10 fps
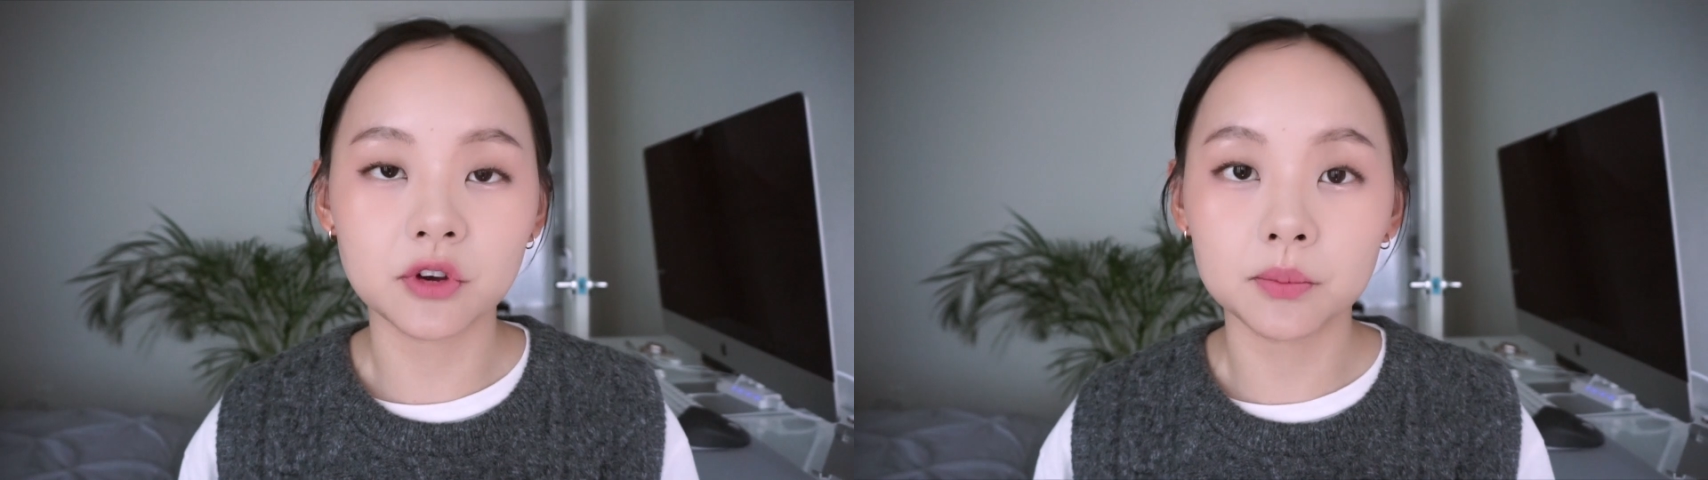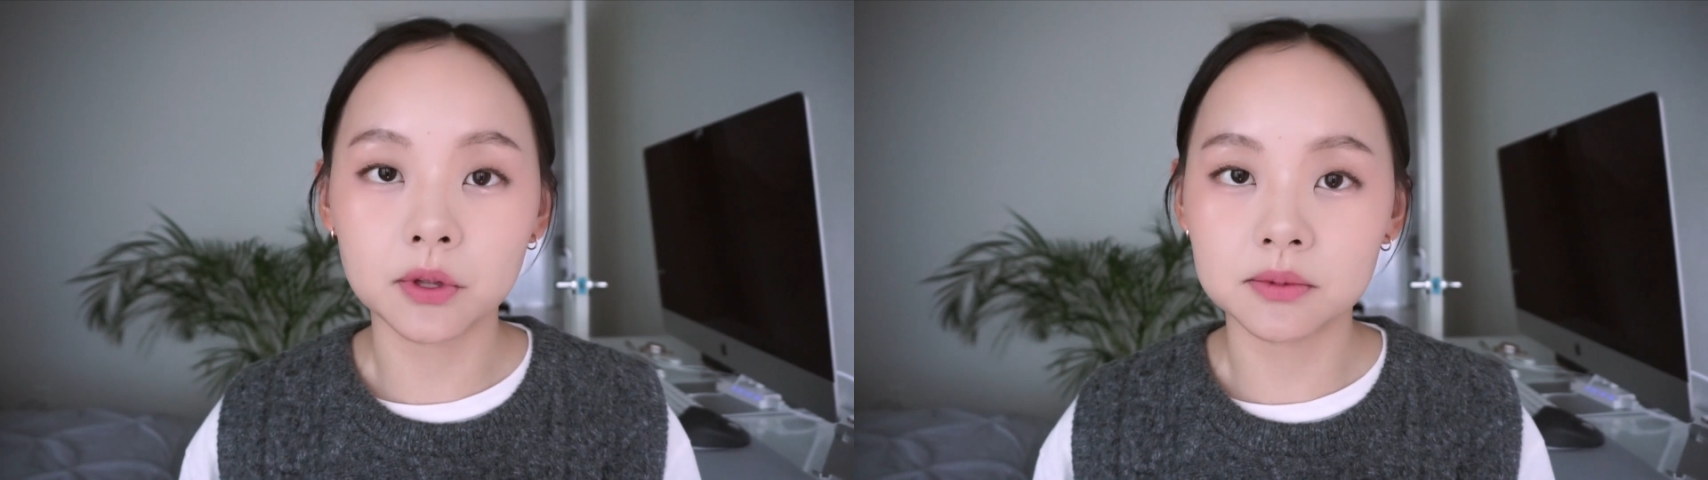
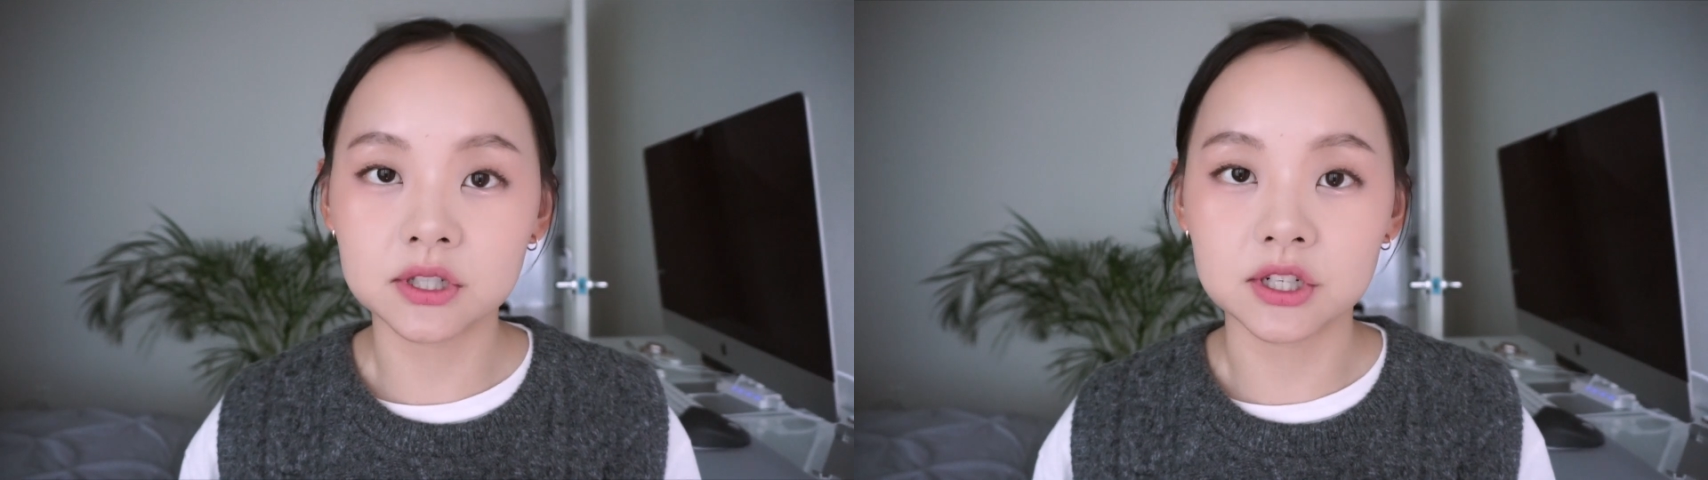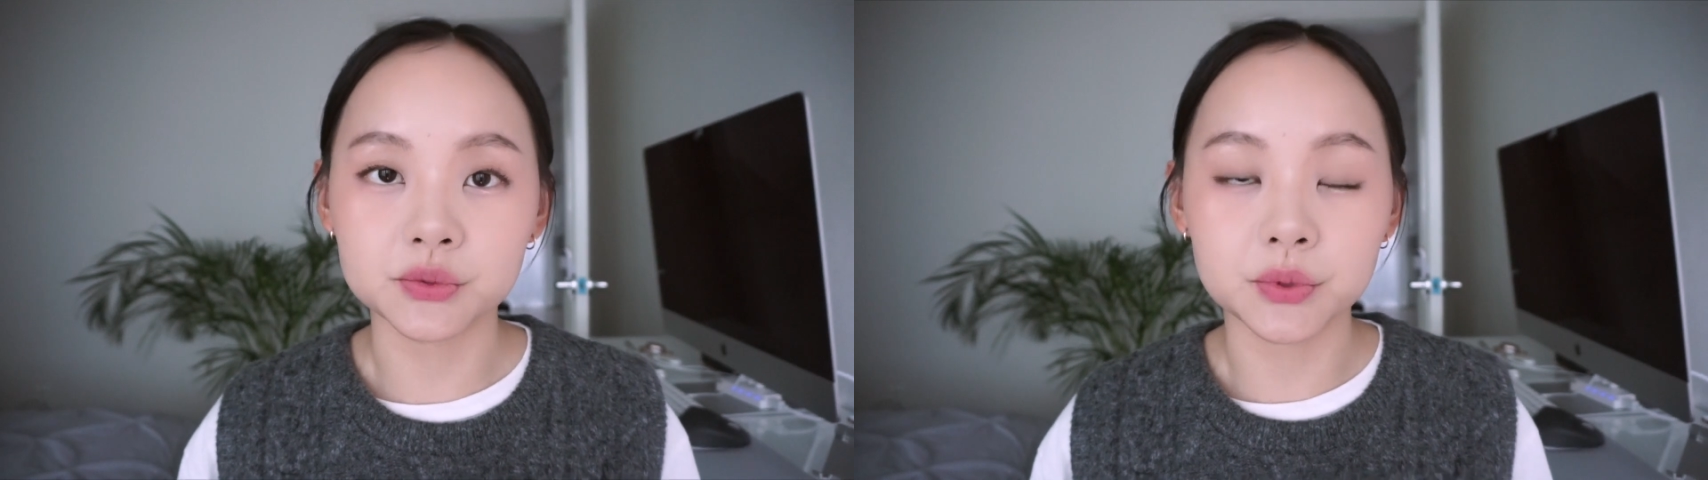very
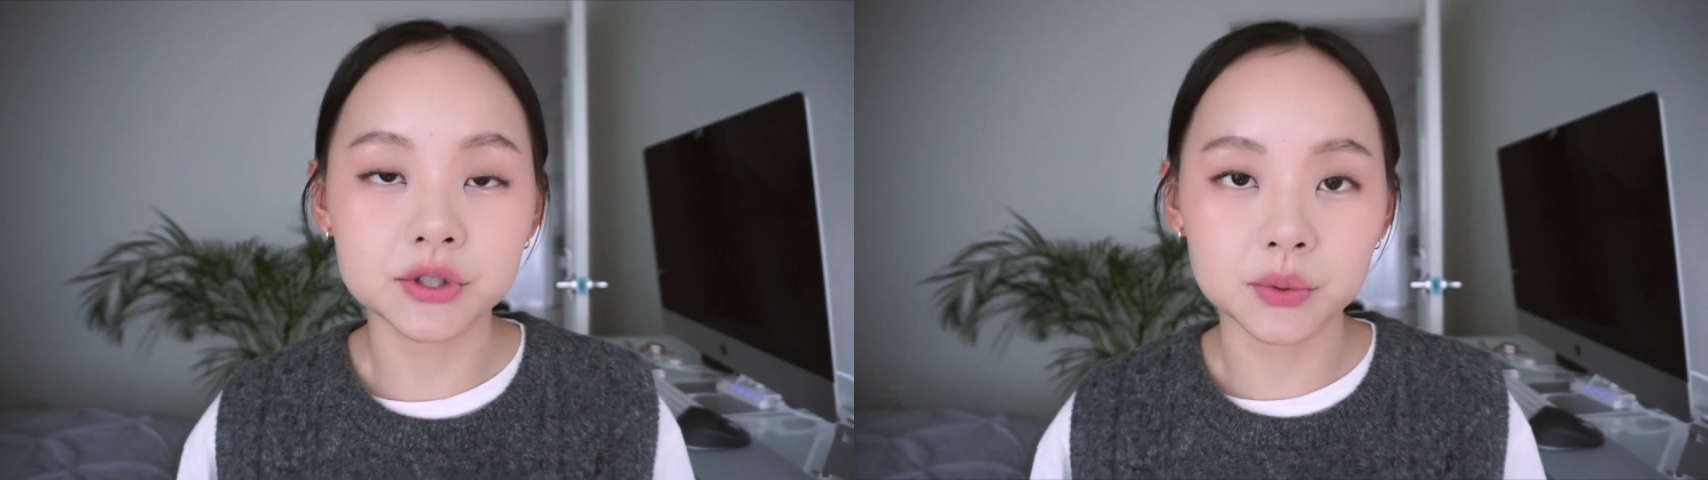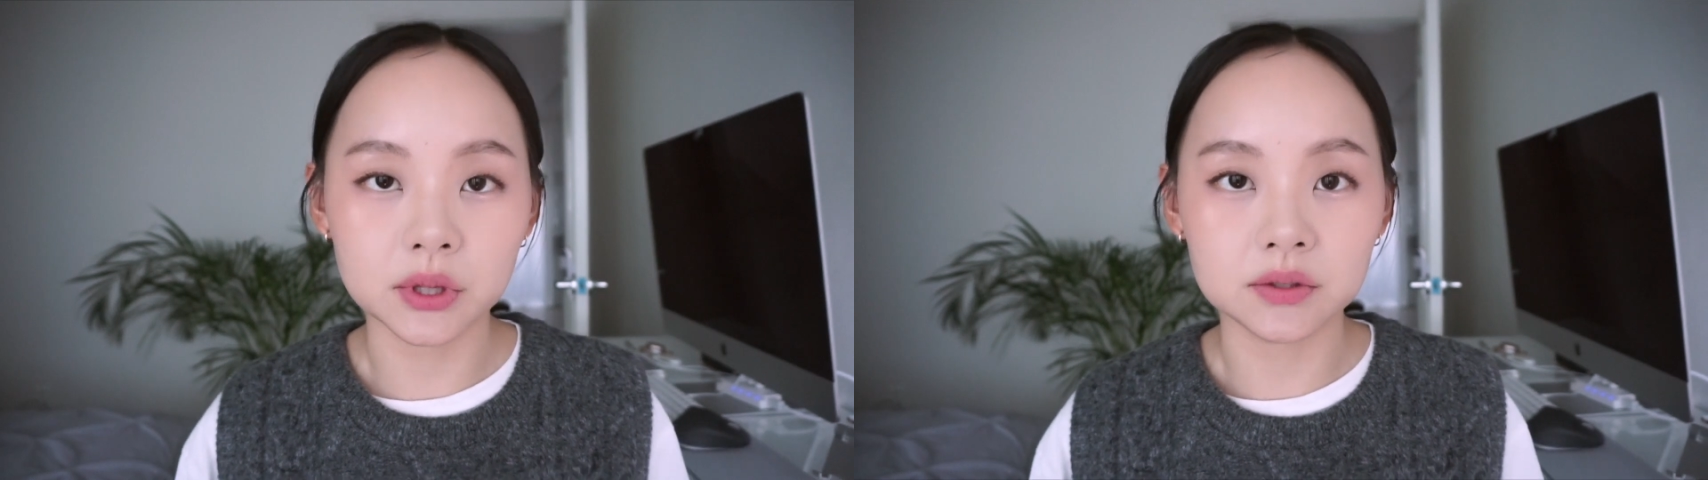pigmented as well,
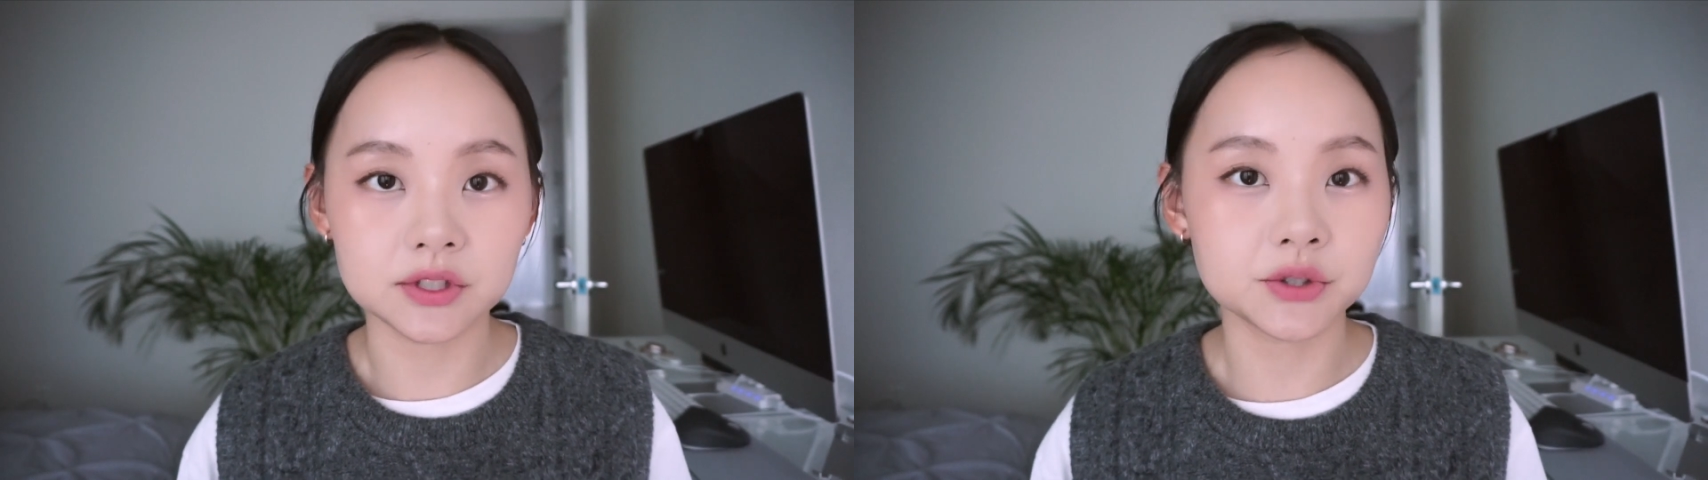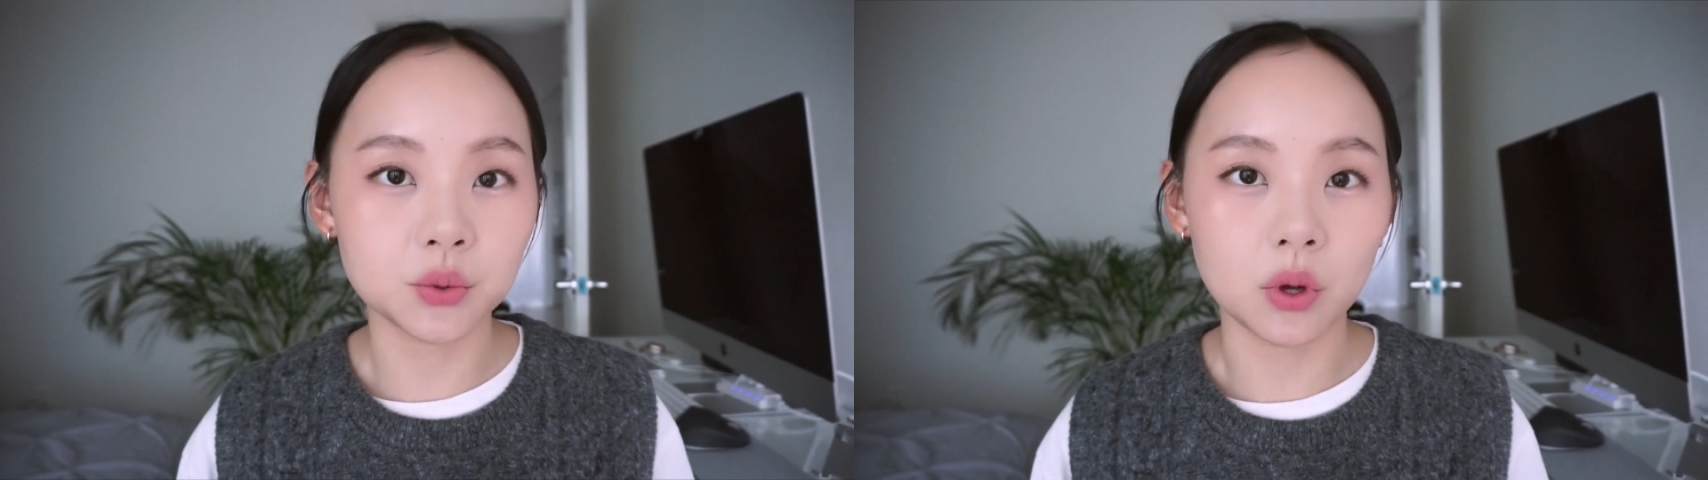so the little
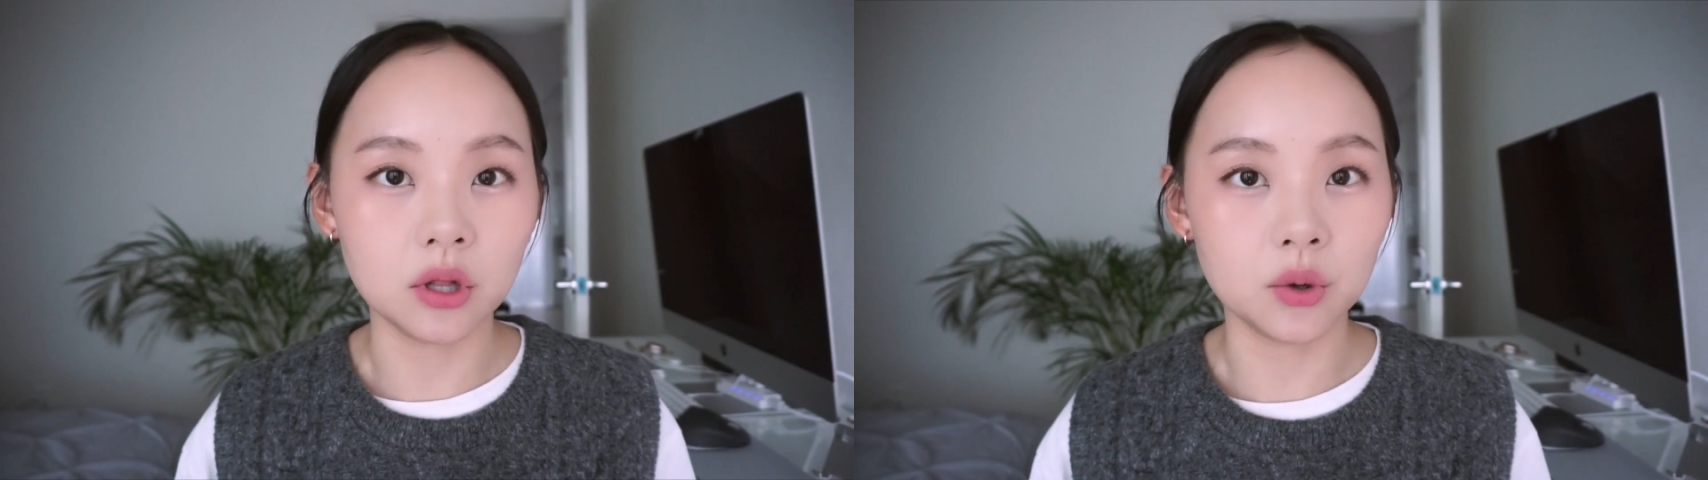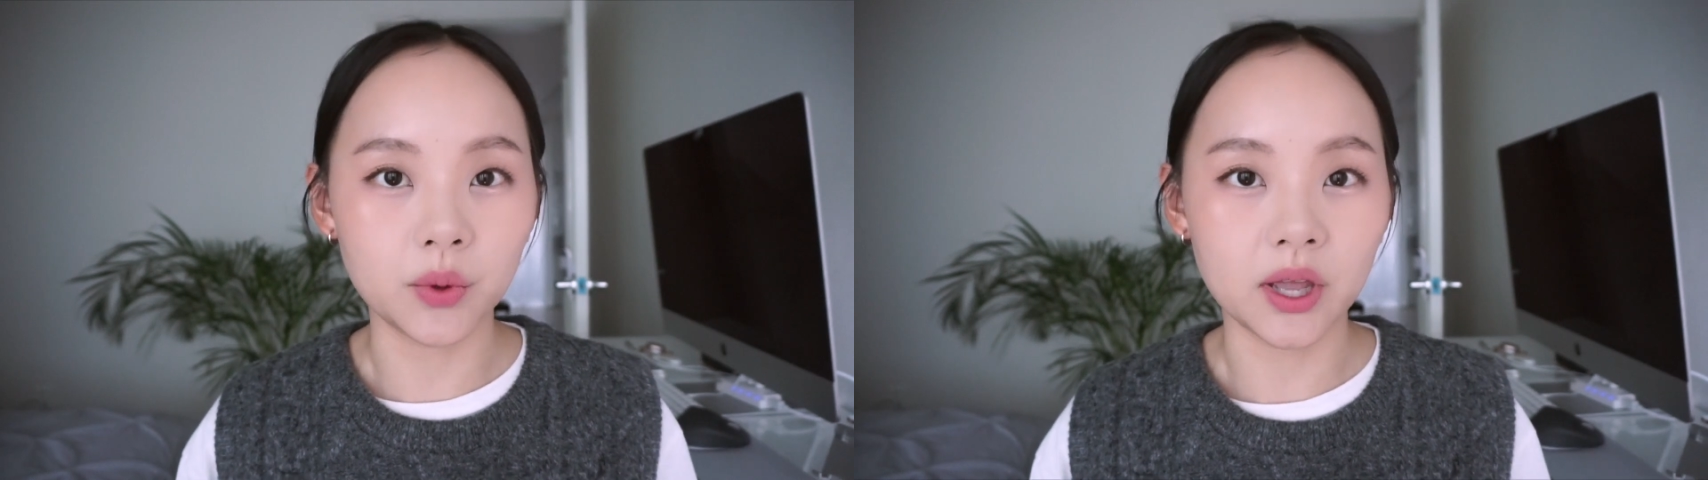does go a
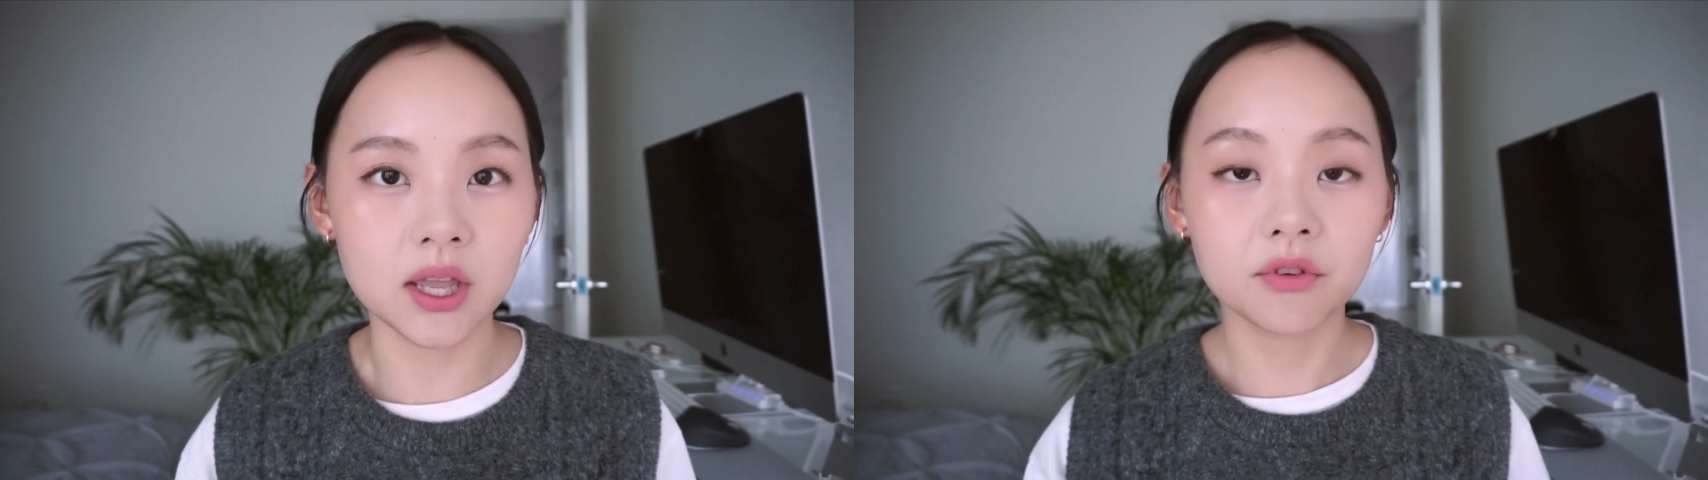long way.